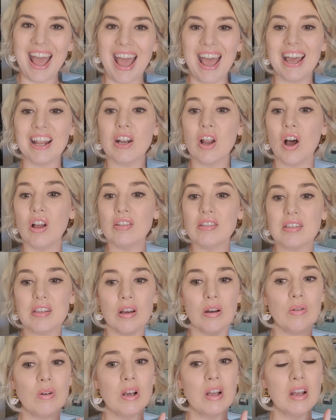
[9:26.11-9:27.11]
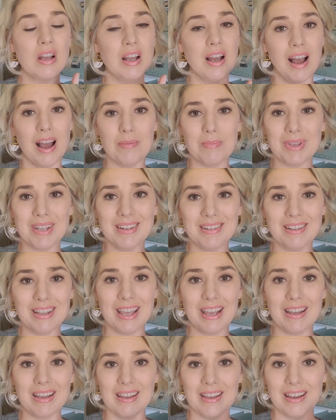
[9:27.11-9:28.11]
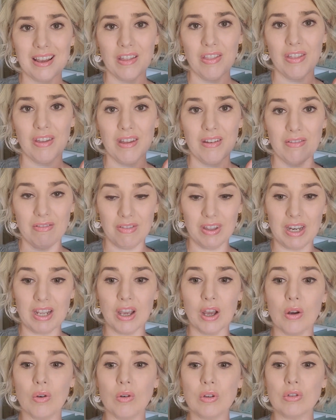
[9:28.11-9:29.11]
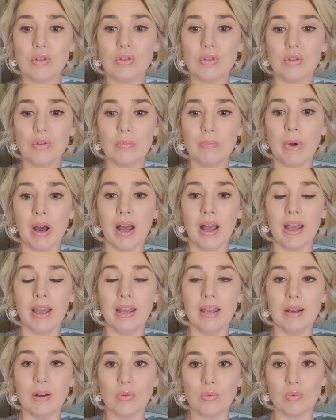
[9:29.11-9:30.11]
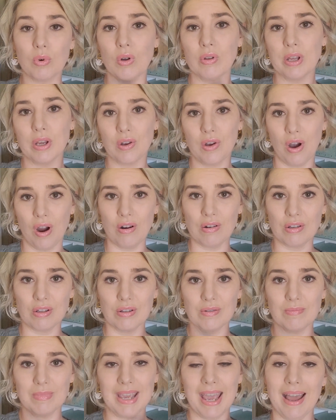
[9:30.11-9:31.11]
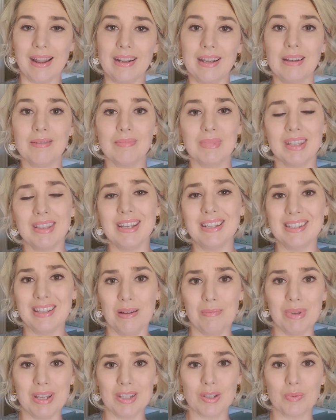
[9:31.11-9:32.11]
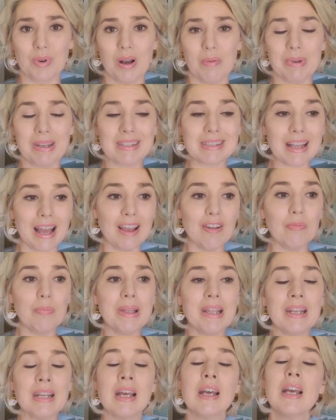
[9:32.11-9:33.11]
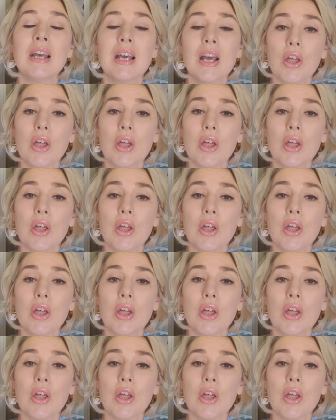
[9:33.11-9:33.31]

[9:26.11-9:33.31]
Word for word: And also, I'm gonna link the video to my rolling cart caddy that they sent me as well, because I've been